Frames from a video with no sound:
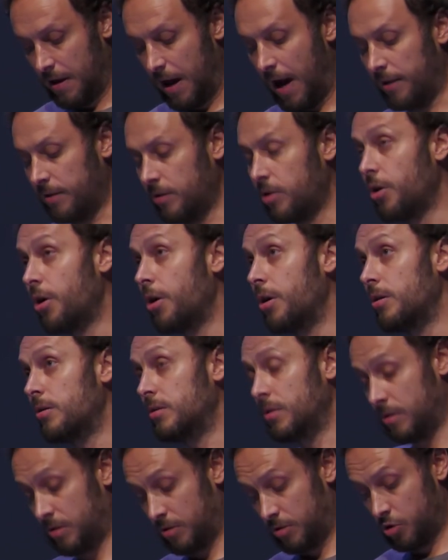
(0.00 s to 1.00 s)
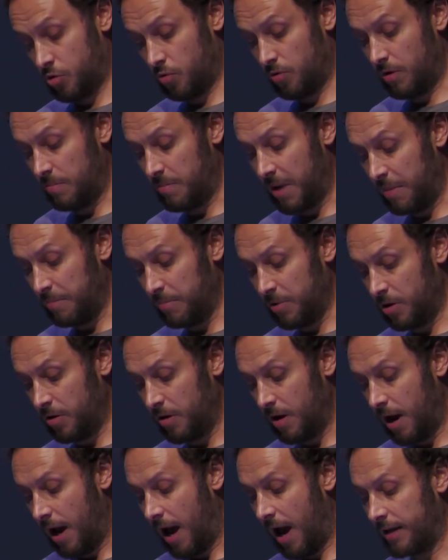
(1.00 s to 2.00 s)
A third should
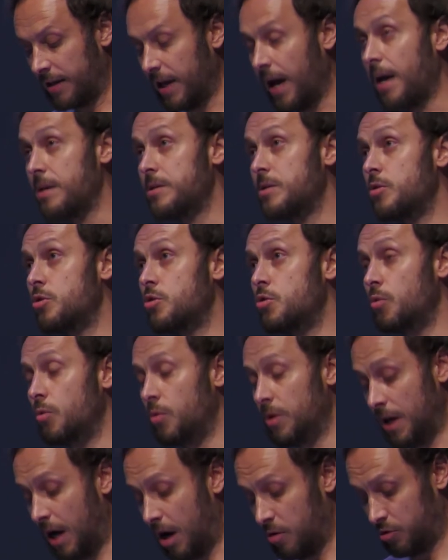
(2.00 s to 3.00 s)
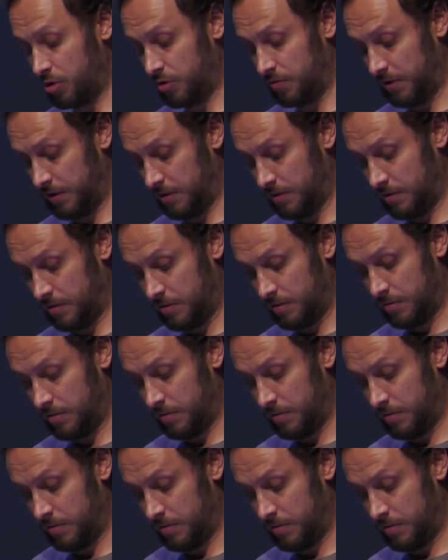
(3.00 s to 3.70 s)
remember a gassed Jew in Auschwitz.